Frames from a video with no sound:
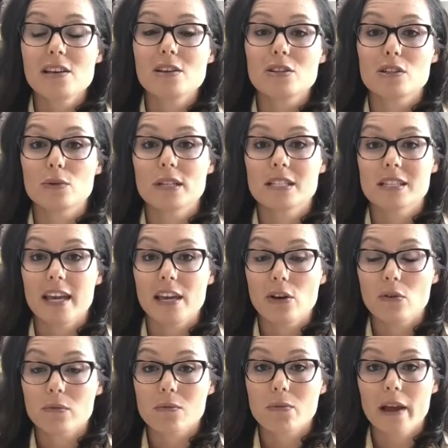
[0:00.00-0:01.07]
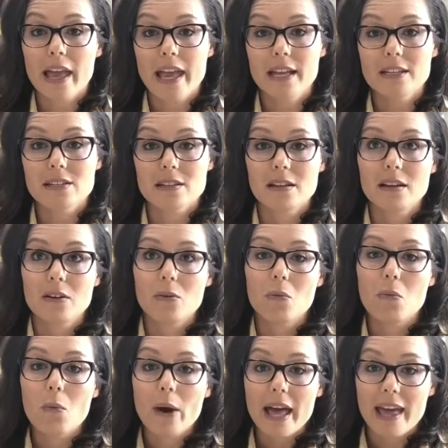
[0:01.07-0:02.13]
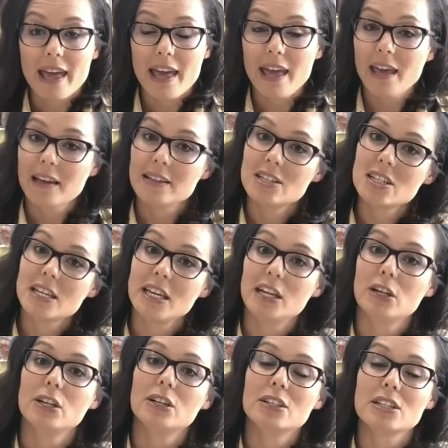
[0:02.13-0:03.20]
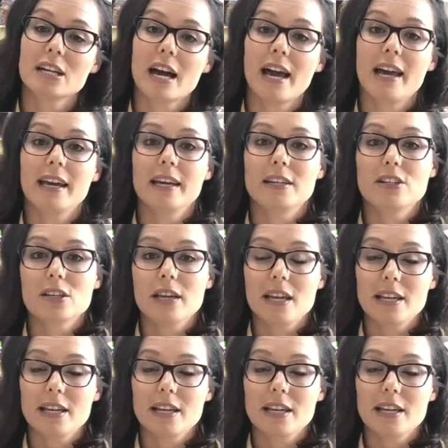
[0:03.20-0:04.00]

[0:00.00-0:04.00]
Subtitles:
So it's a great way to gear your diet